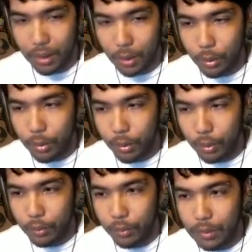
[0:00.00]

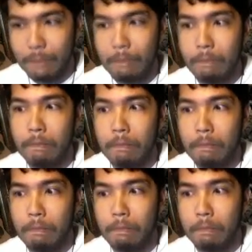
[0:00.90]

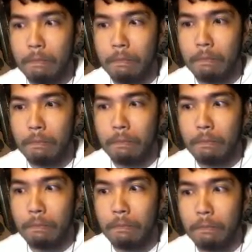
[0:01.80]

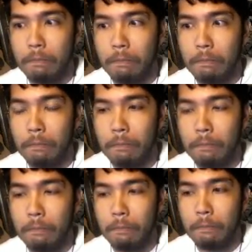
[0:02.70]

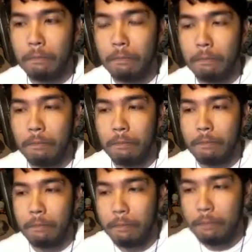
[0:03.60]

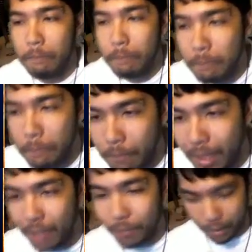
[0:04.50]

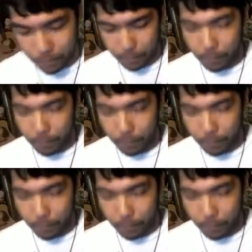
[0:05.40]
(no one is talking)